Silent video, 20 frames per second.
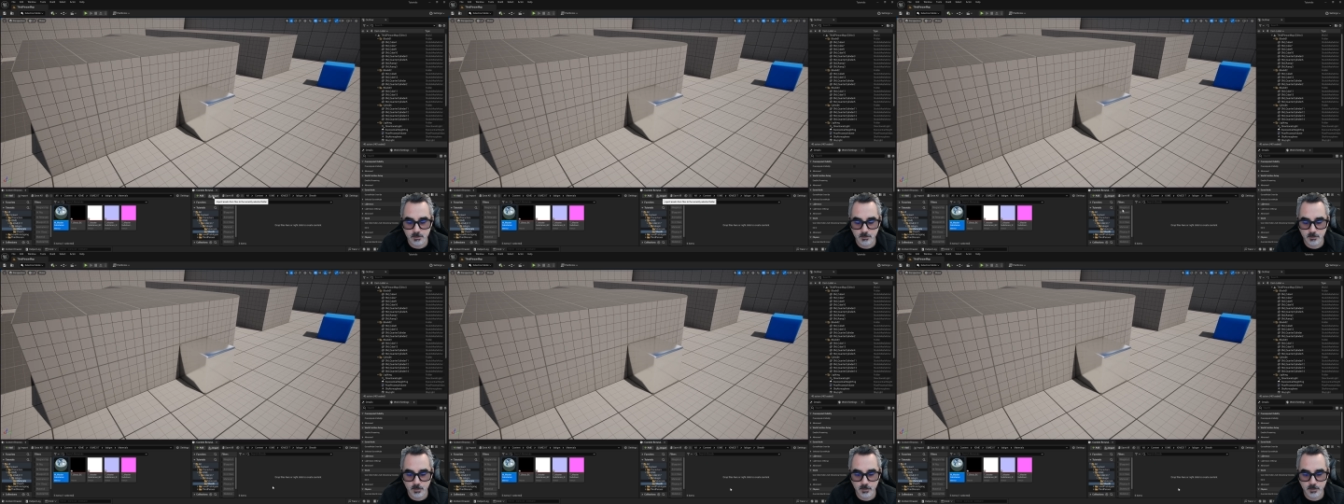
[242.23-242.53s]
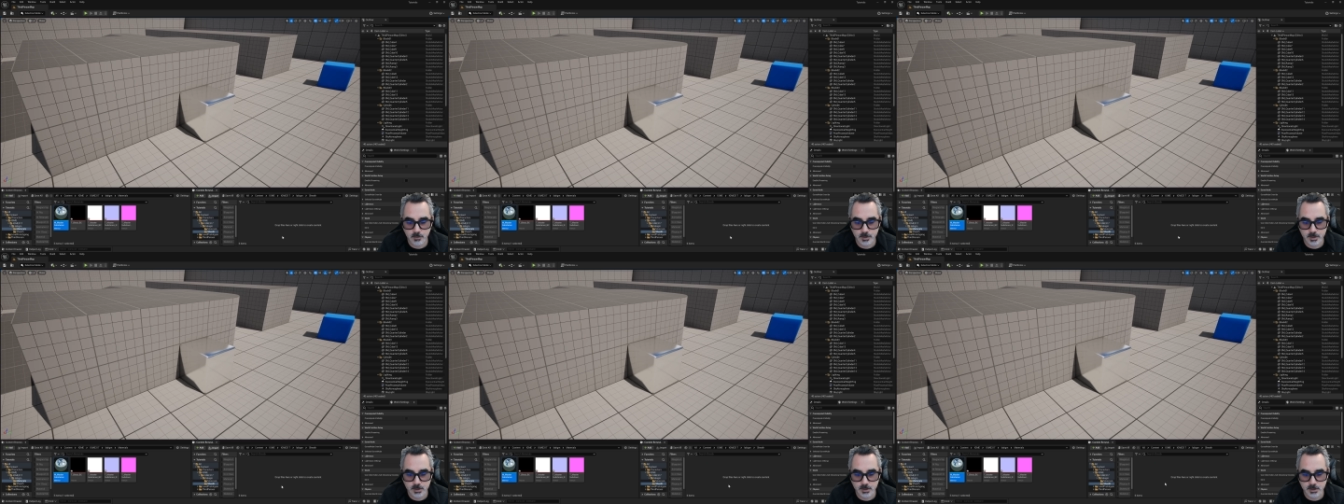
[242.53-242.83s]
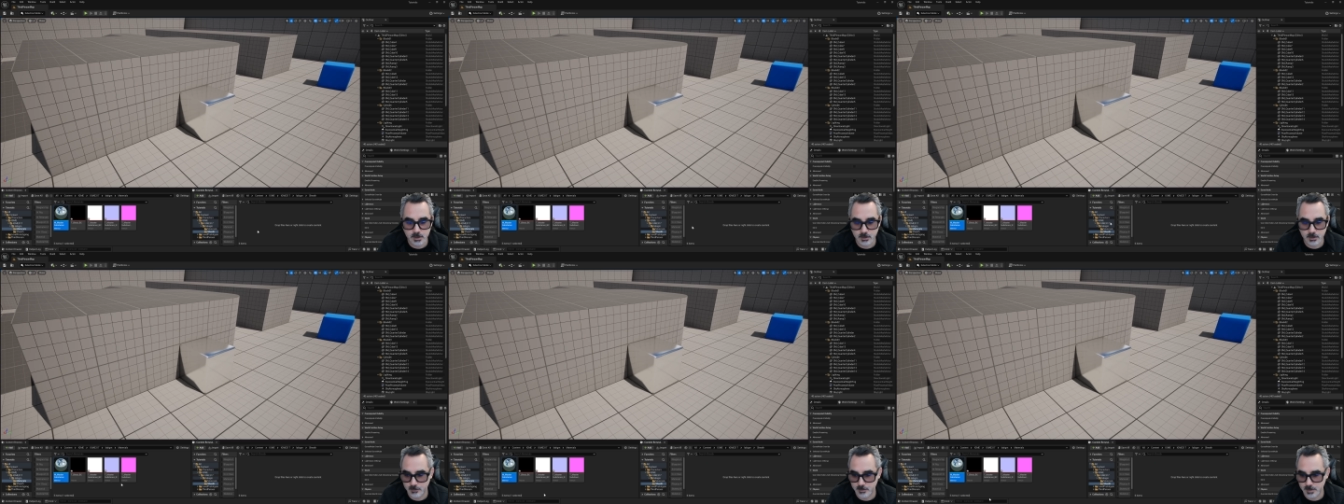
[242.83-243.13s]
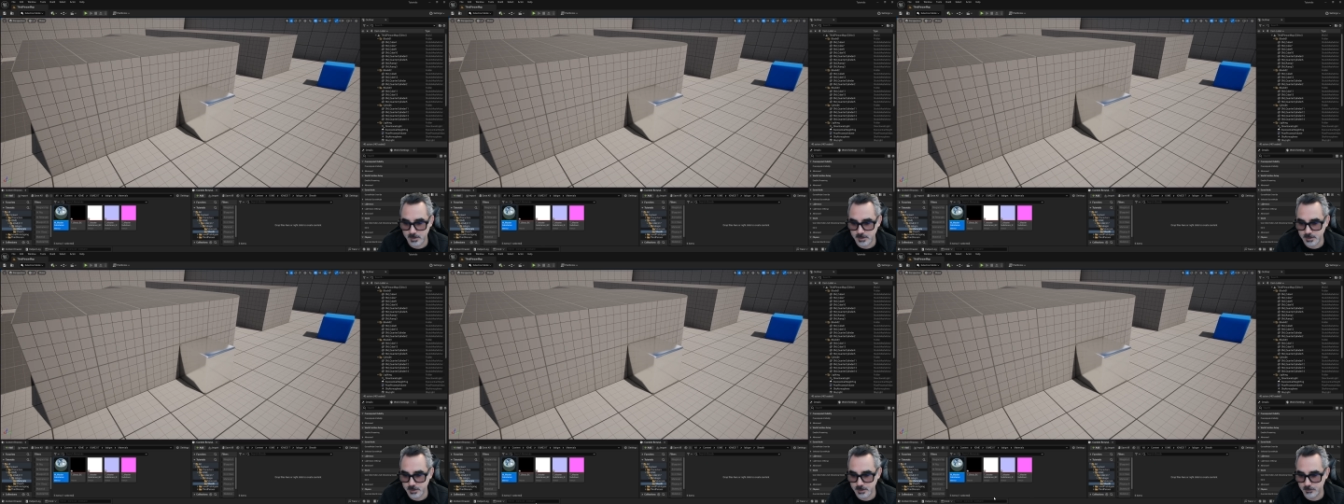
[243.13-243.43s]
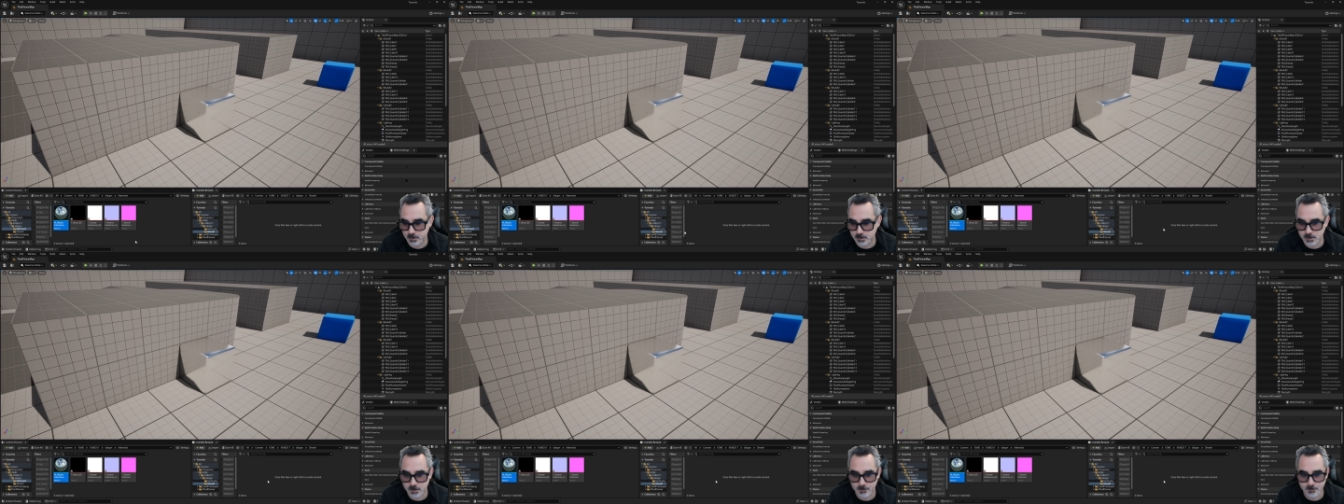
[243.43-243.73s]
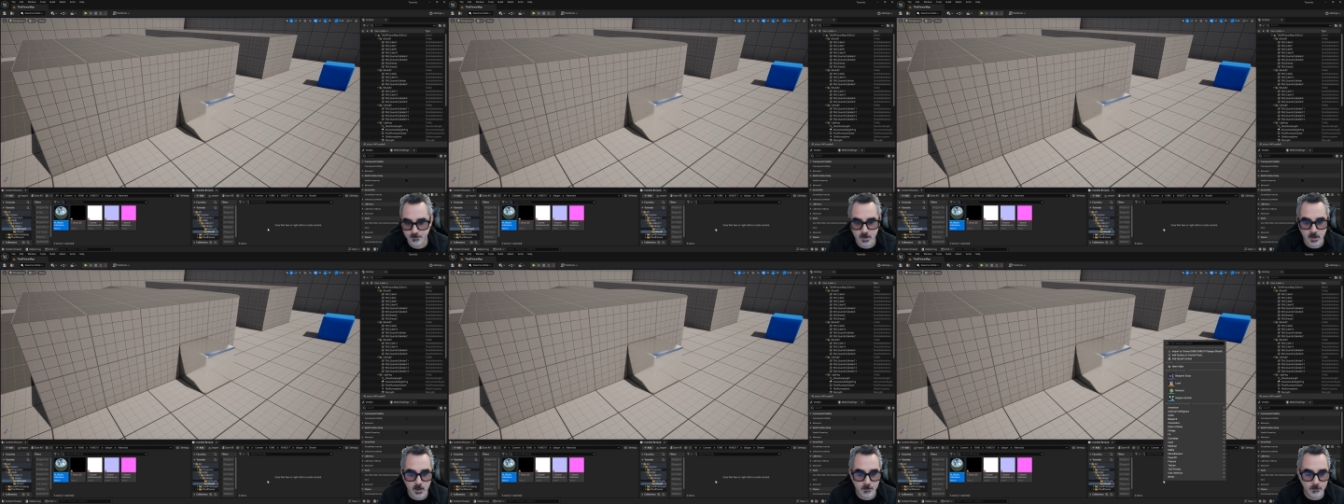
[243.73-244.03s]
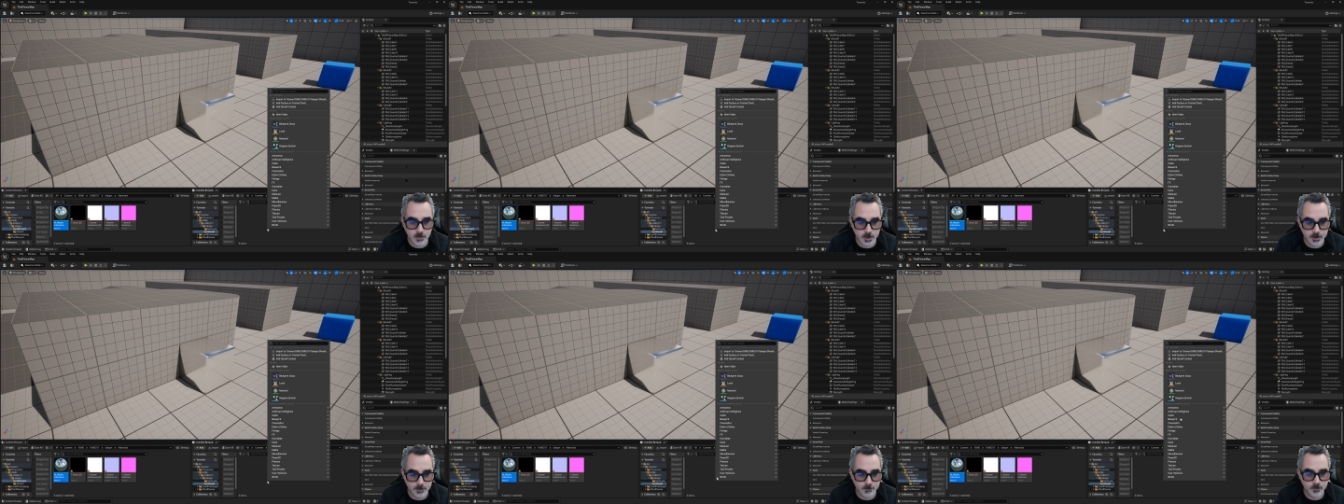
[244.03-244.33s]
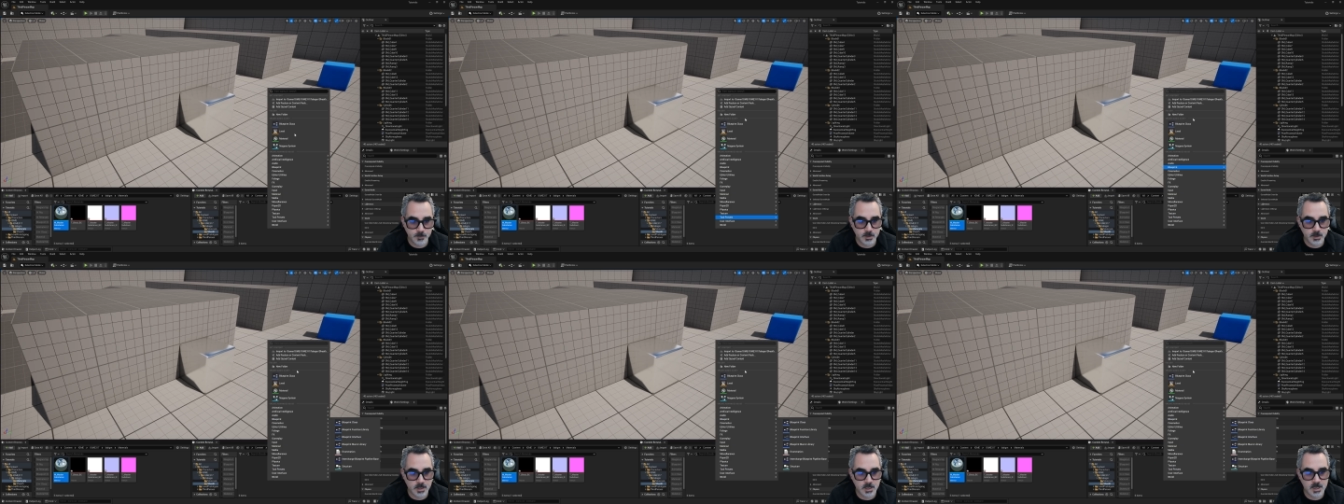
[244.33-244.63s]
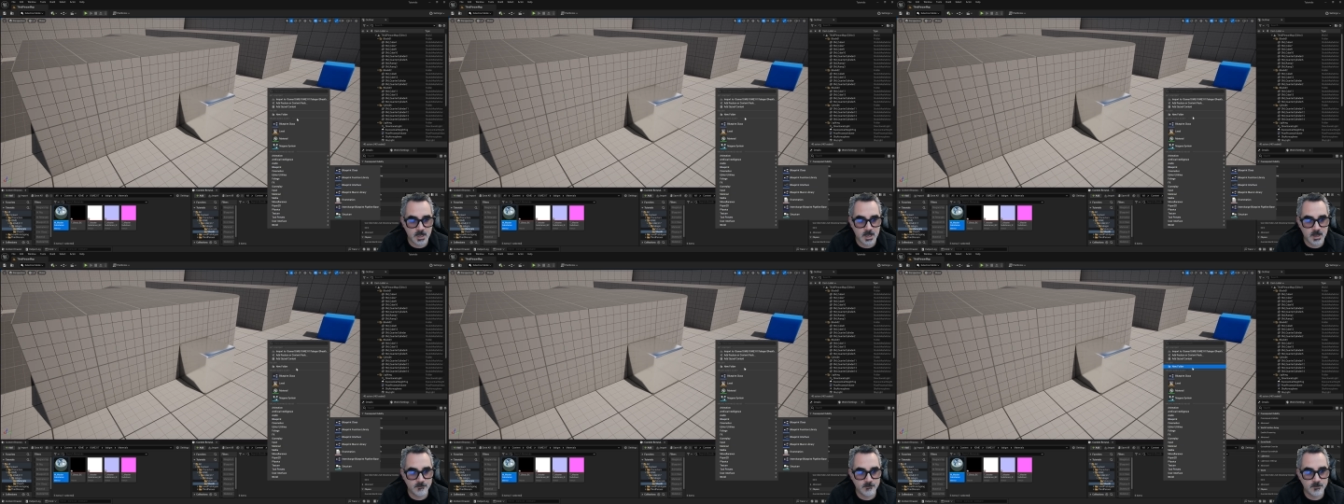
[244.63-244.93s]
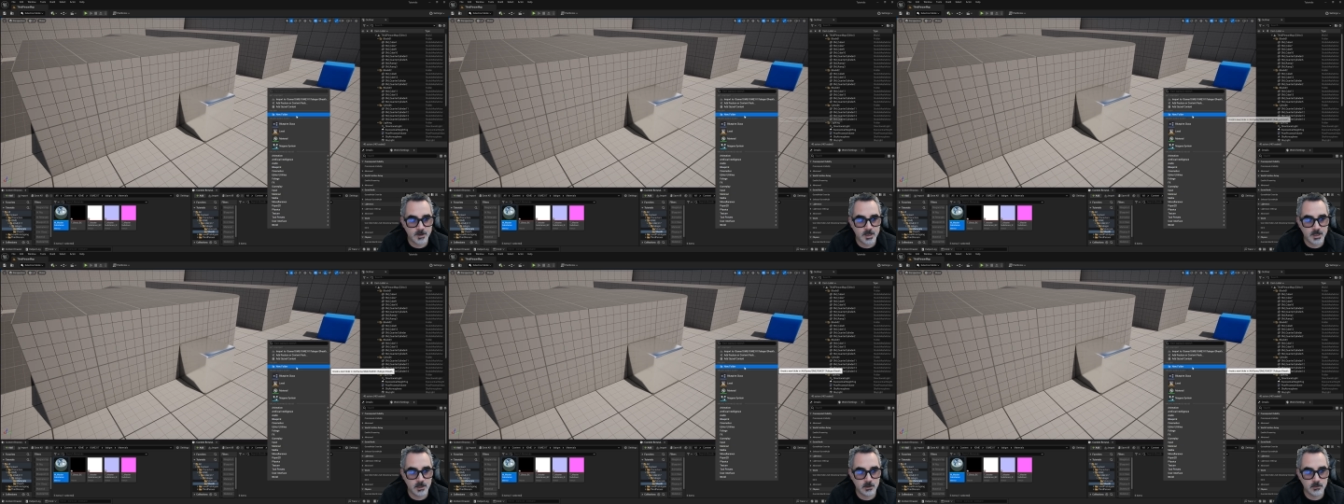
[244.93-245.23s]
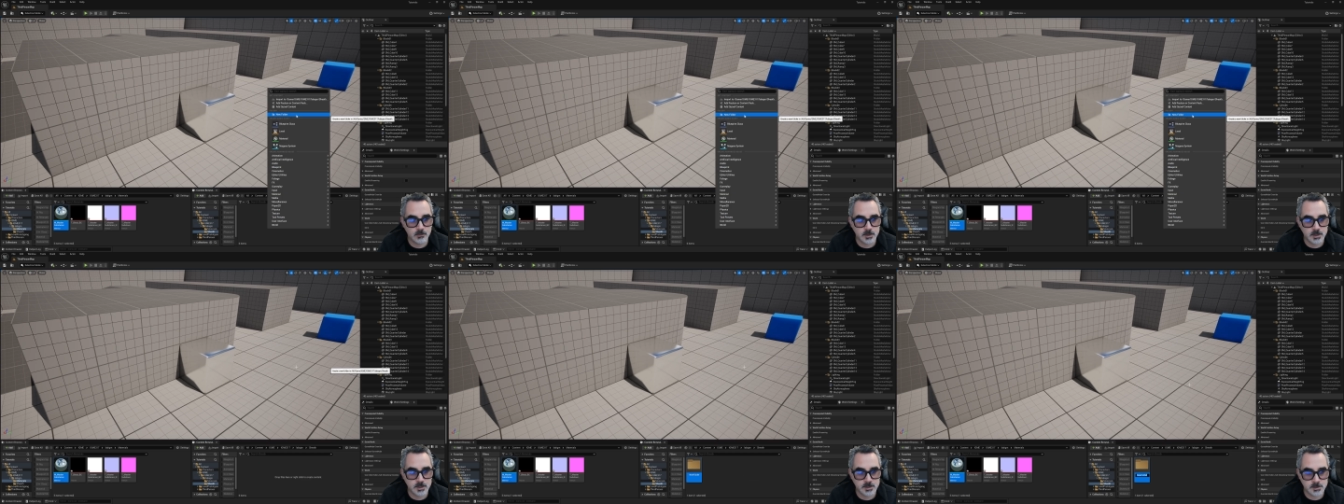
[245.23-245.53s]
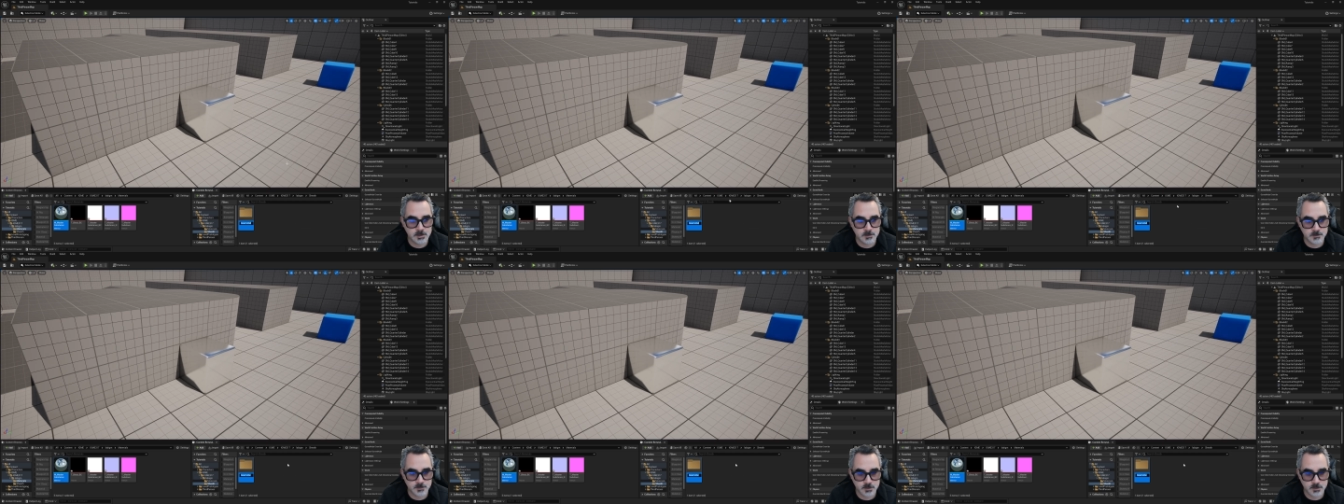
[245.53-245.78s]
importing the other materials. But I have LODs.